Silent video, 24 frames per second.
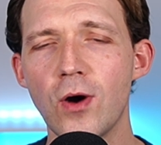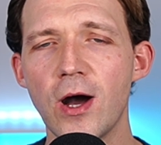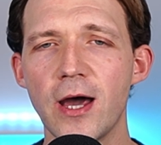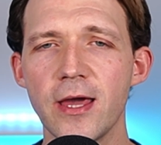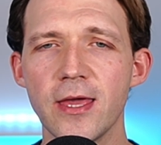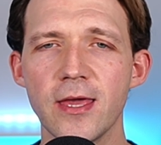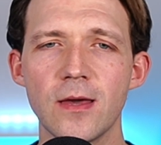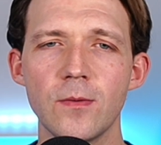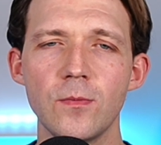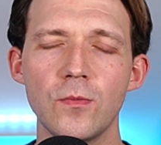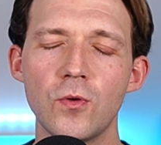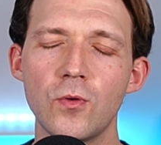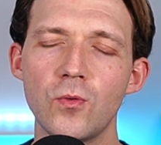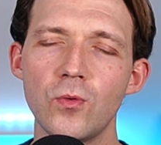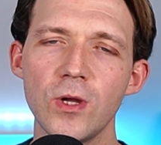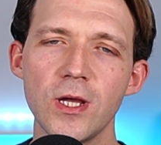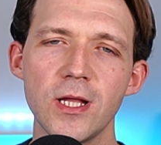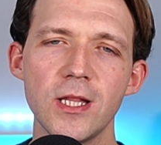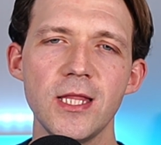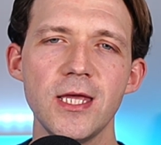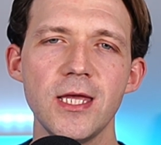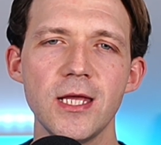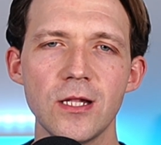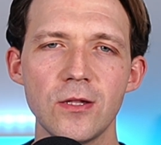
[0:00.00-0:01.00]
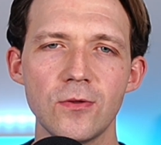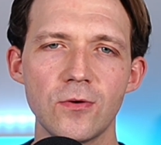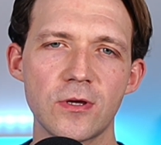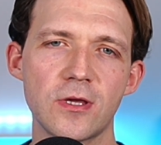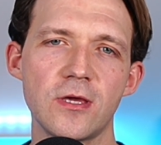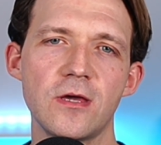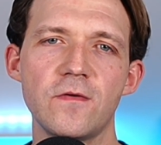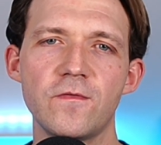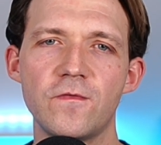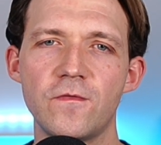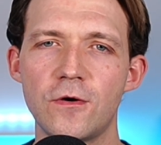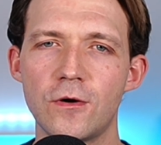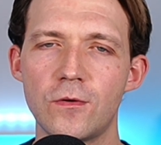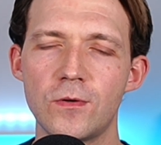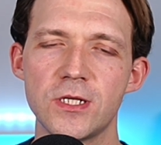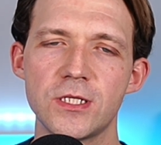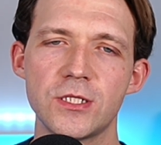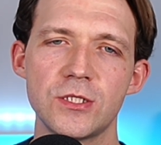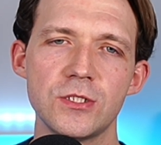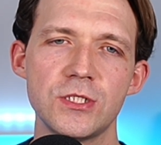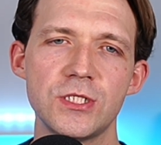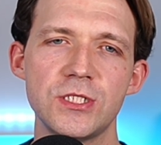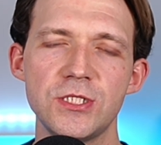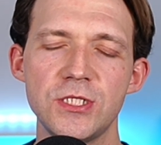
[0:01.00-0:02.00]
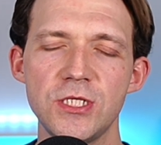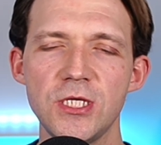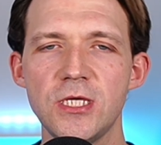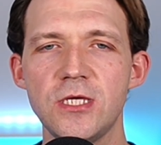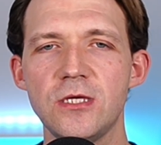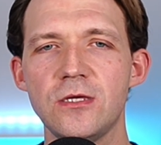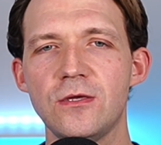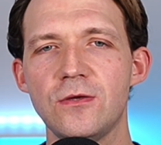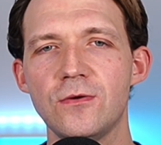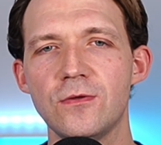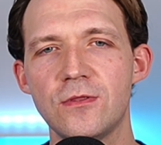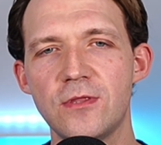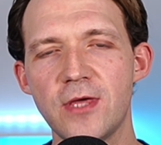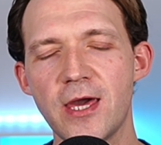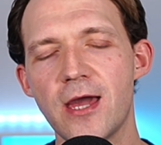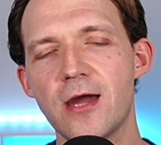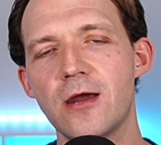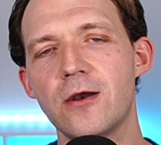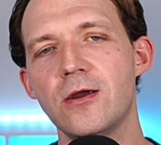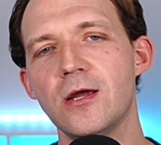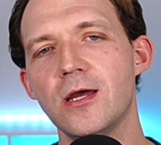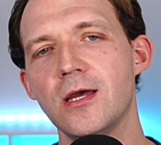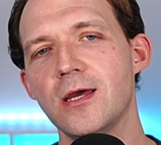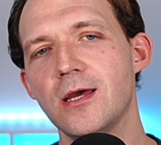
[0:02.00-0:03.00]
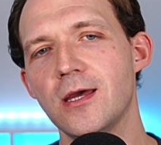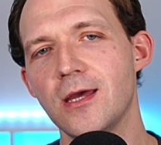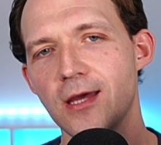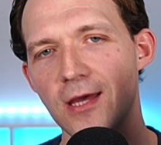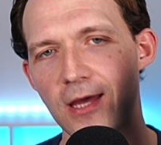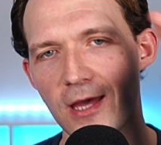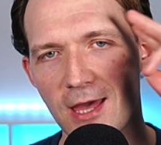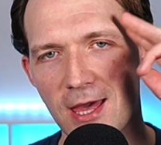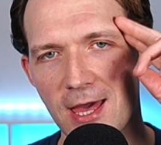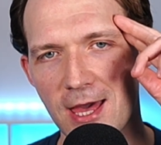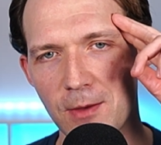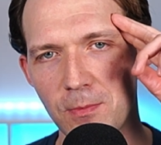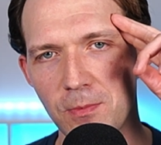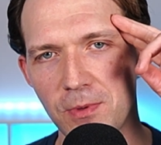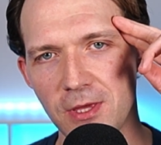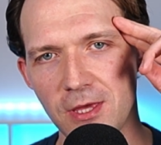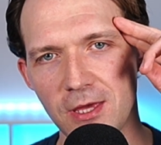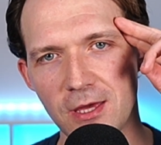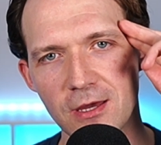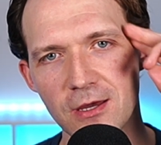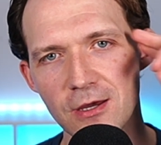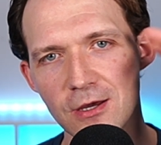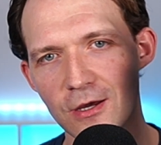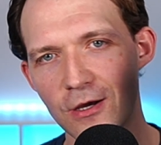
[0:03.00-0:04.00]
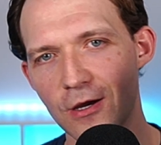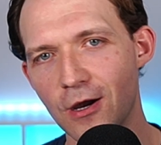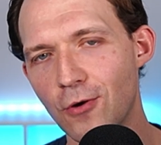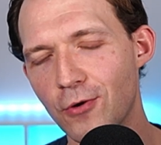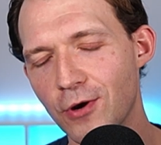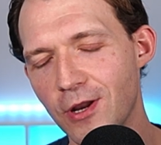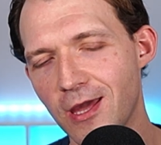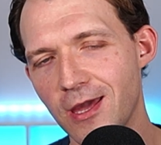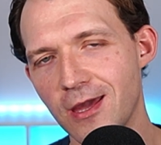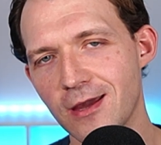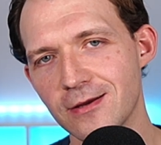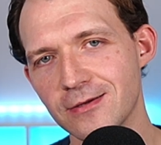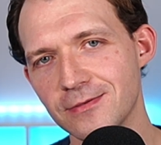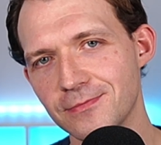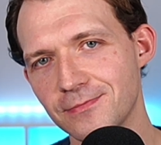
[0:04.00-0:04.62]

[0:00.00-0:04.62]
I am really looking forward to seeing you there. Happy coding!